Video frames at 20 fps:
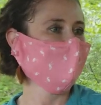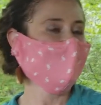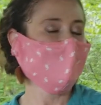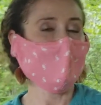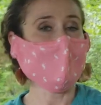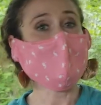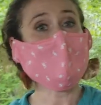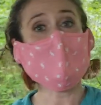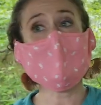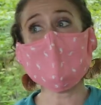
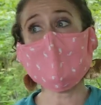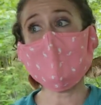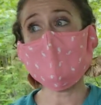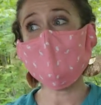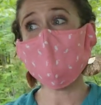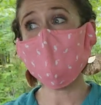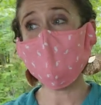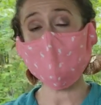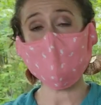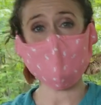And now I
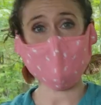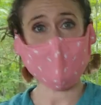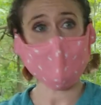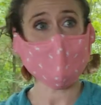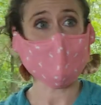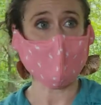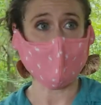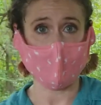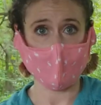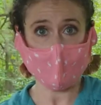do say
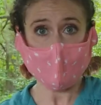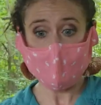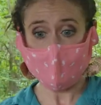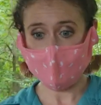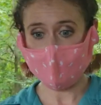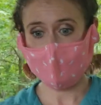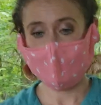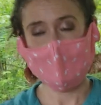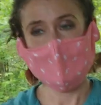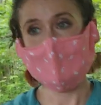her.
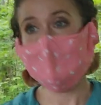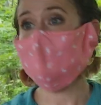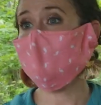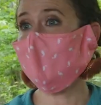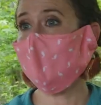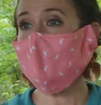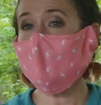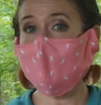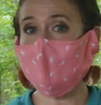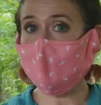
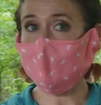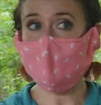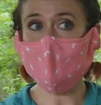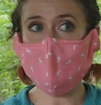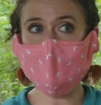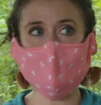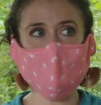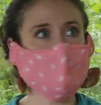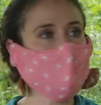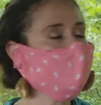Some of the
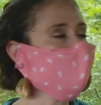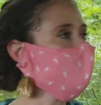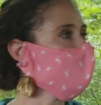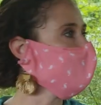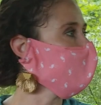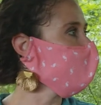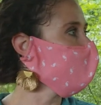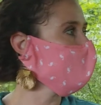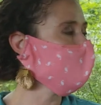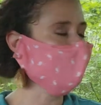animals, we don't
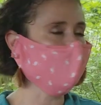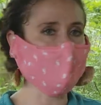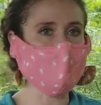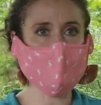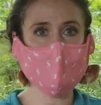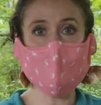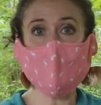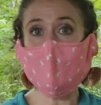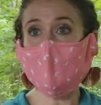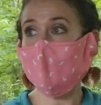know if they're
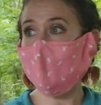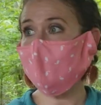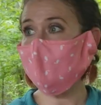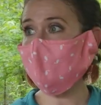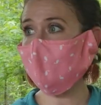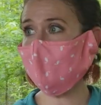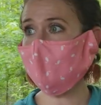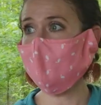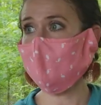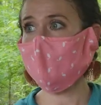boys
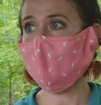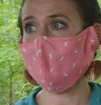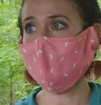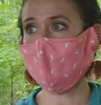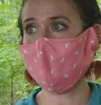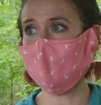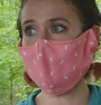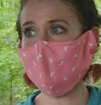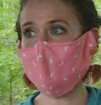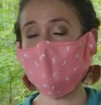or
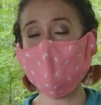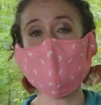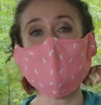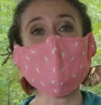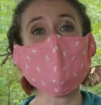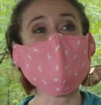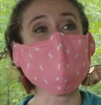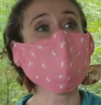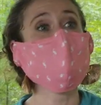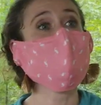girls,
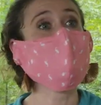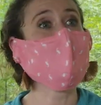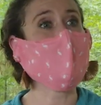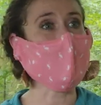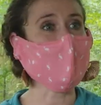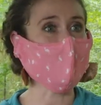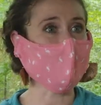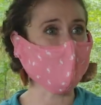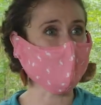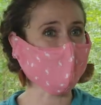but in
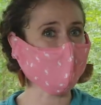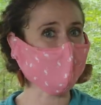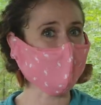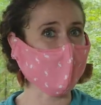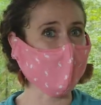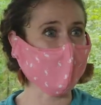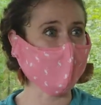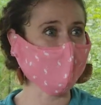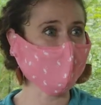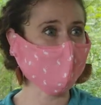Maverick's
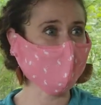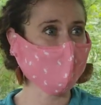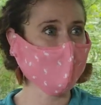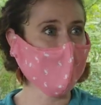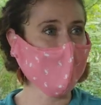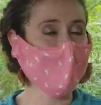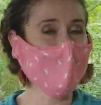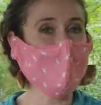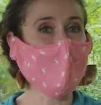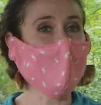case,
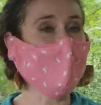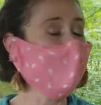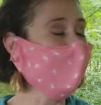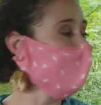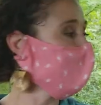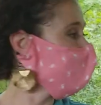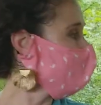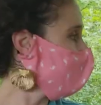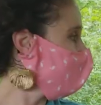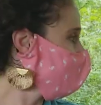
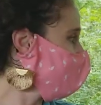I know